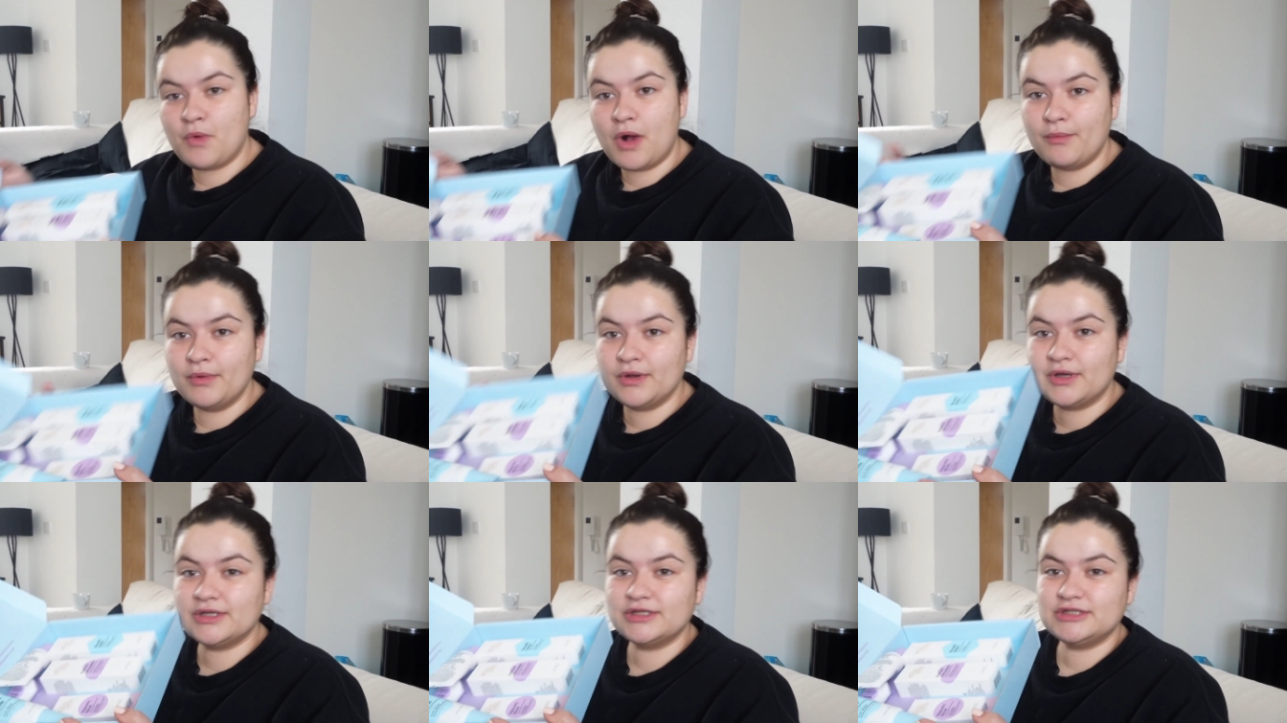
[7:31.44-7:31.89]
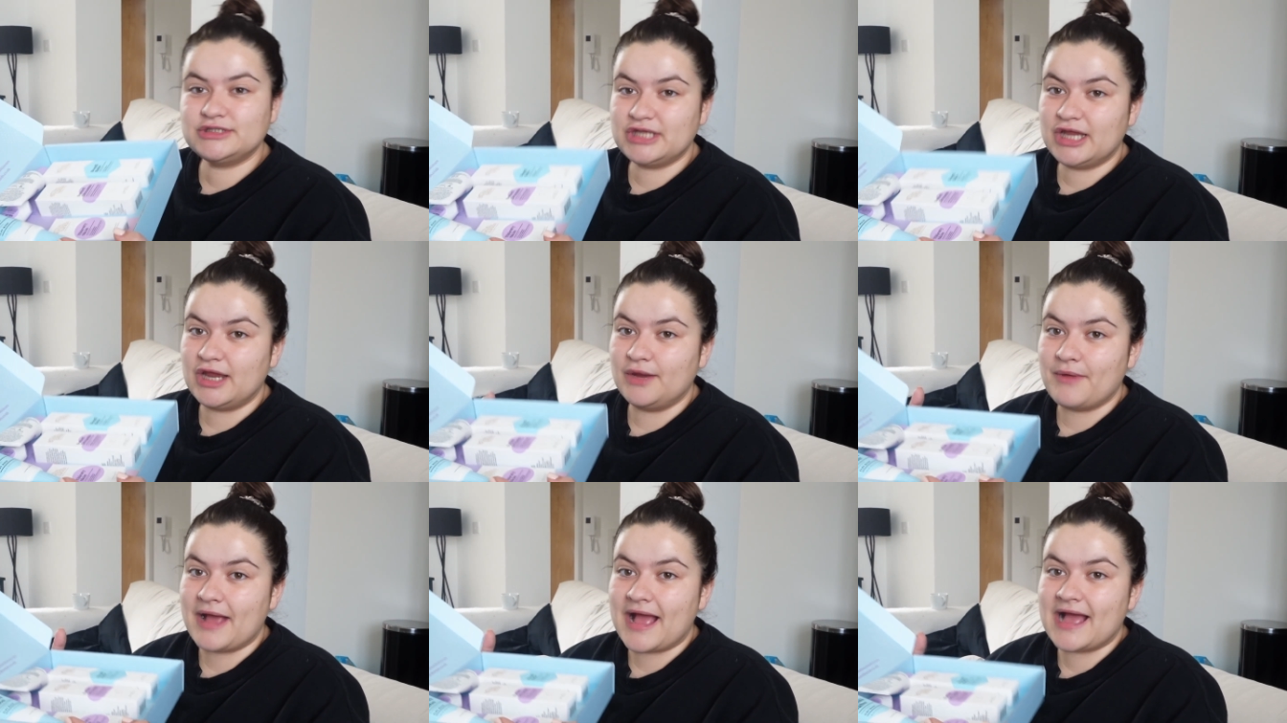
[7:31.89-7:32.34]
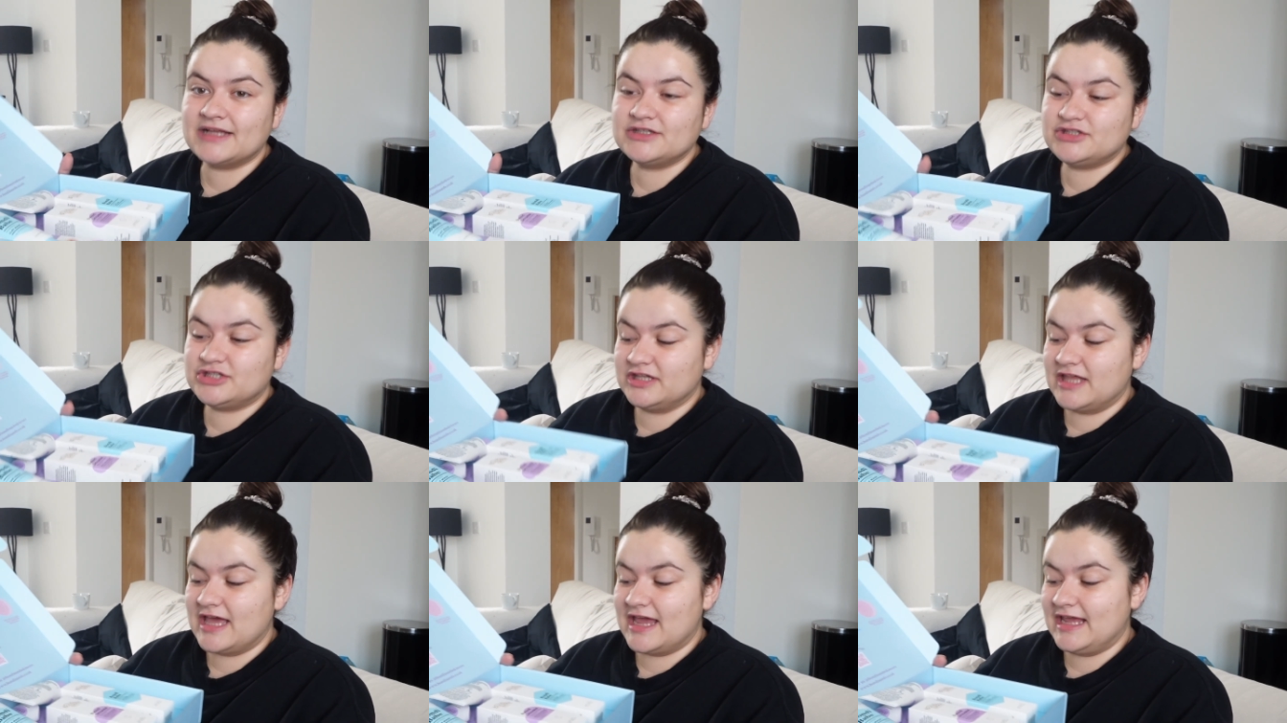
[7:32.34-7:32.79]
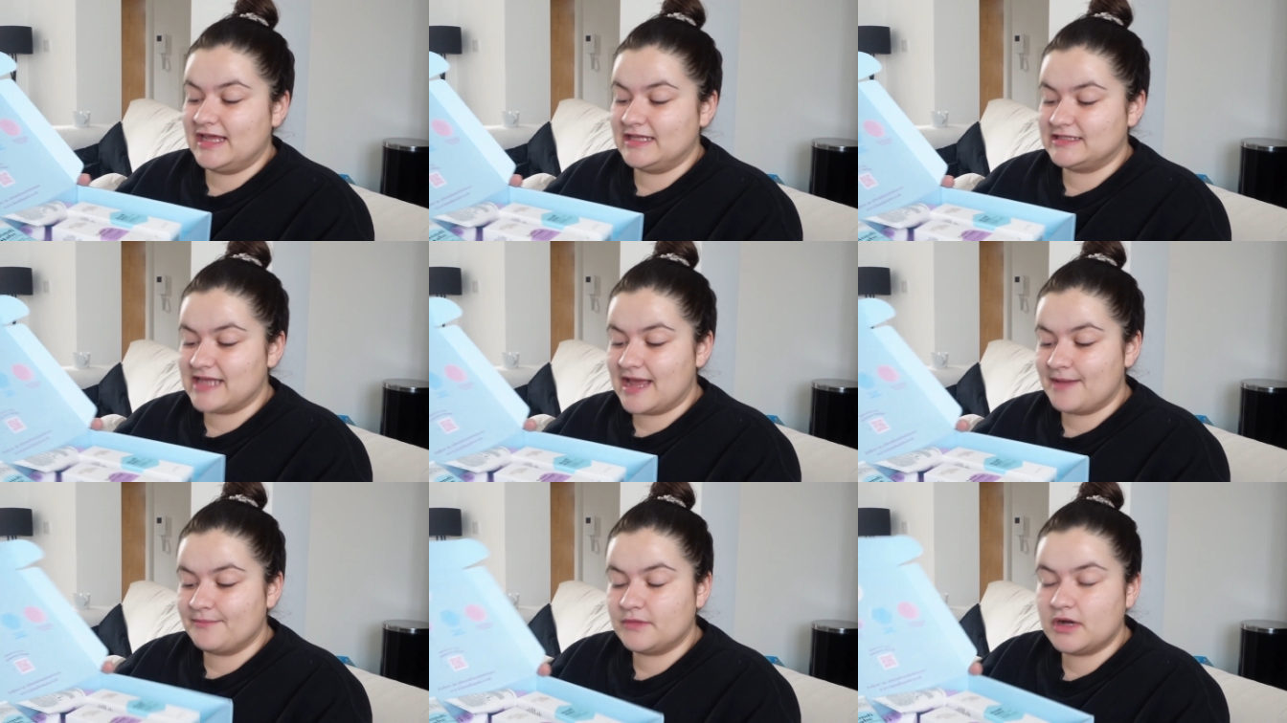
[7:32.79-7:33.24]
what we're going to do actually
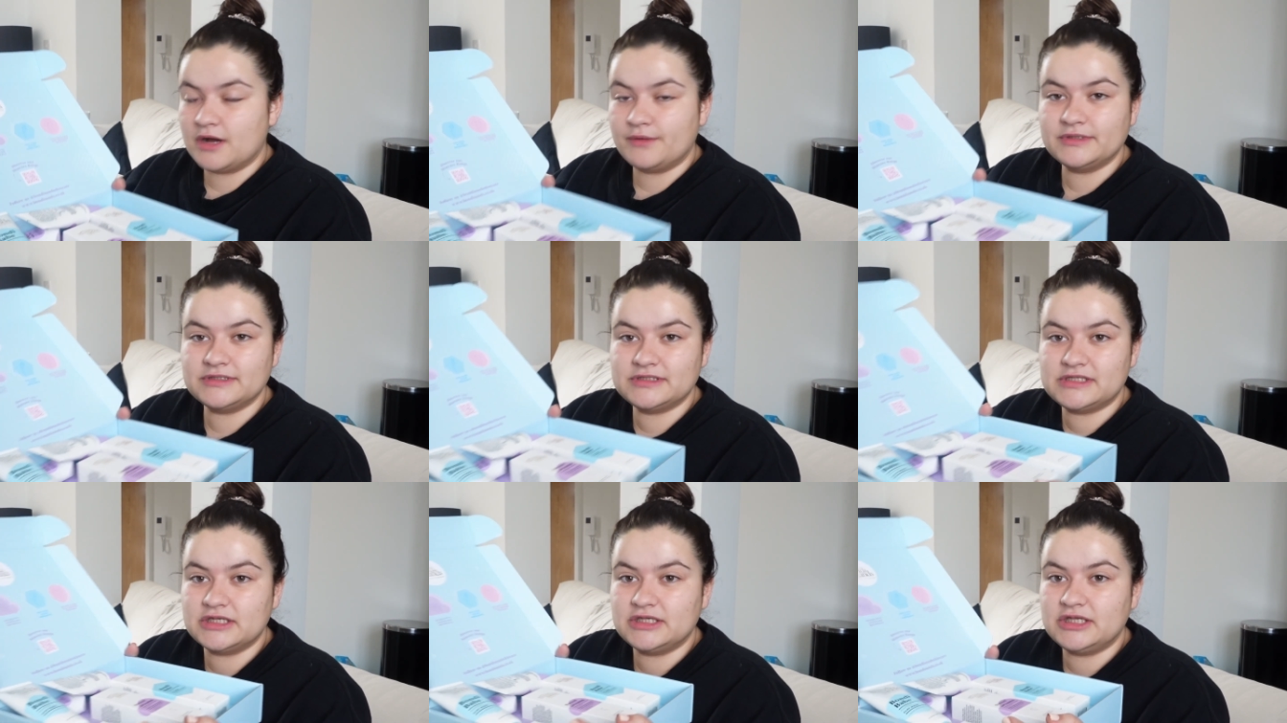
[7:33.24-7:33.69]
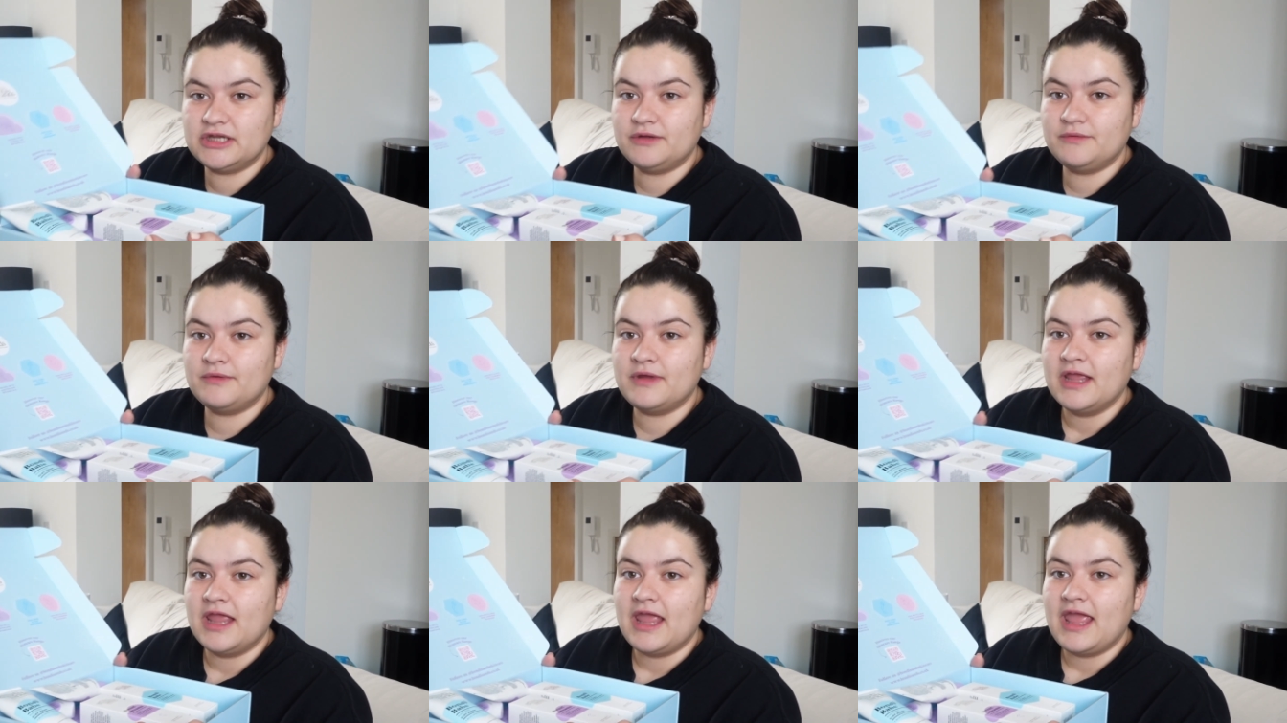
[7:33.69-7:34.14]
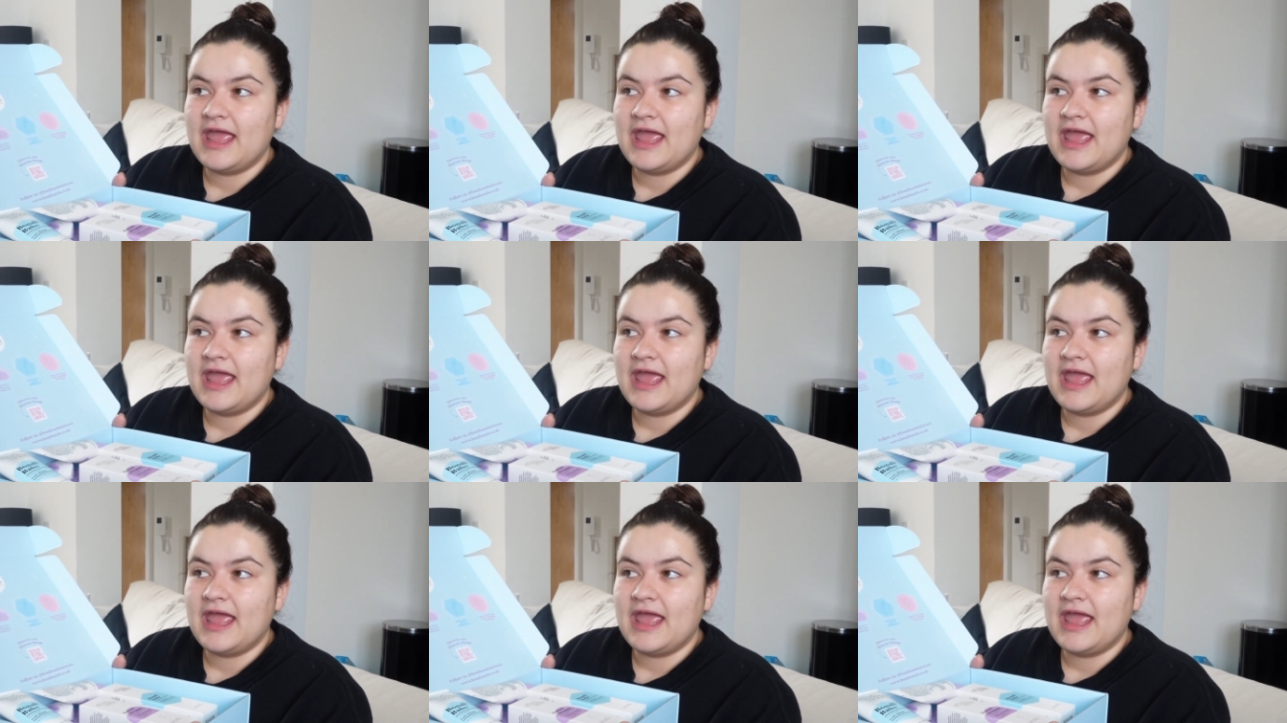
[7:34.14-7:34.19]
is I'm going to do